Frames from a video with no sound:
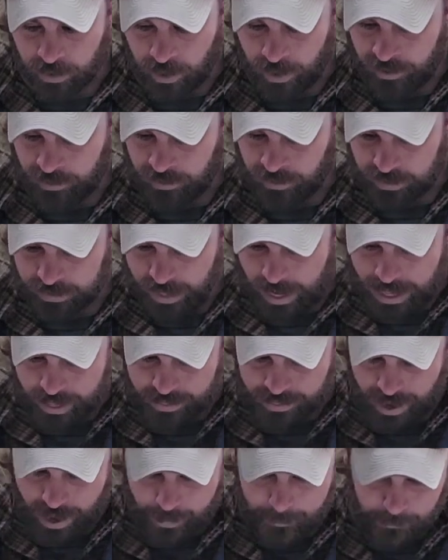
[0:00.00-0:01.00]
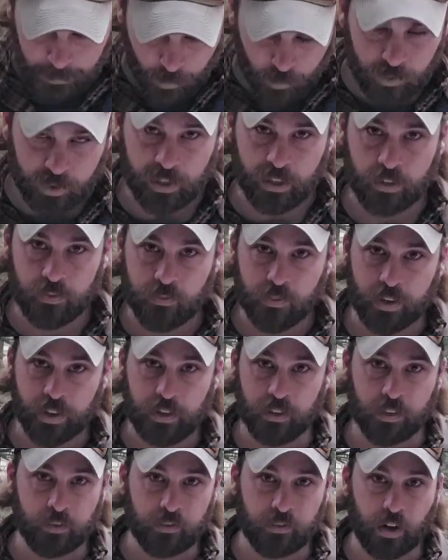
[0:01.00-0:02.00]
guy because it's not that bulky to fit
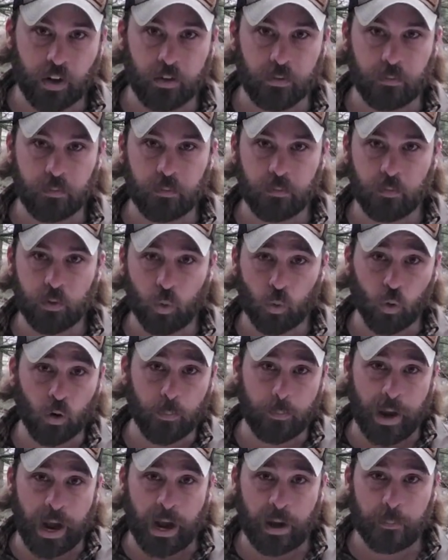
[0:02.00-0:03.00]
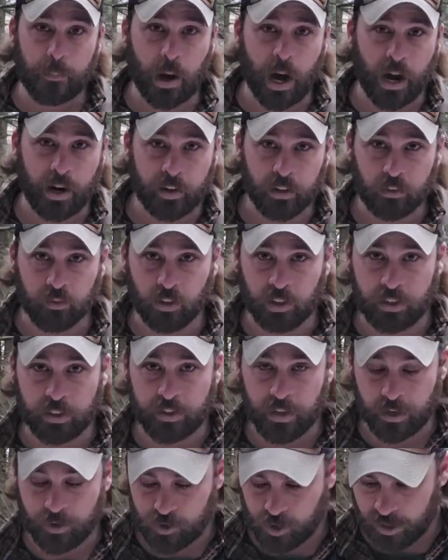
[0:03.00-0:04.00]
in the front or back pocket of like a
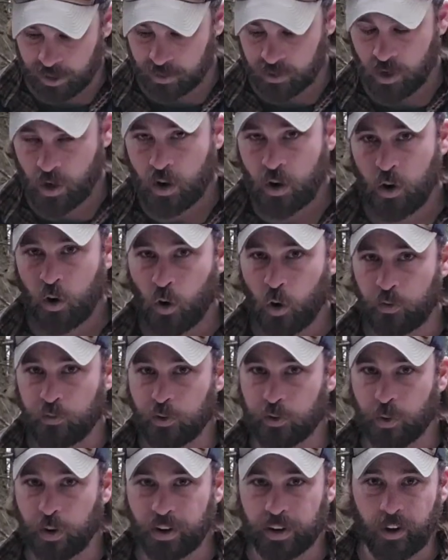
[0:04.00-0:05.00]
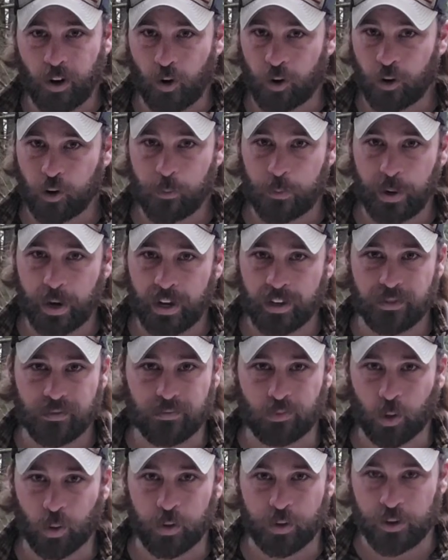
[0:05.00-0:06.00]
set of jeans, or if you're running cargo pants,
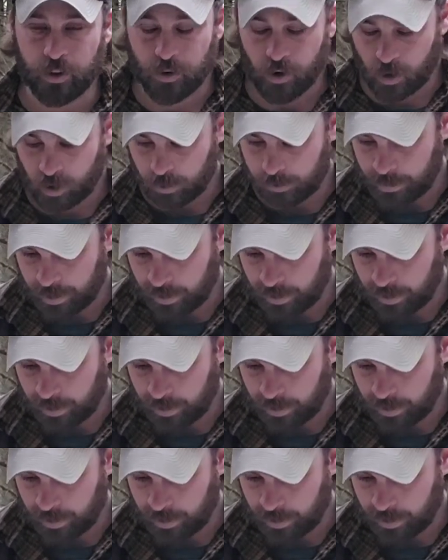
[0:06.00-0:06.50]
throw it in your cargo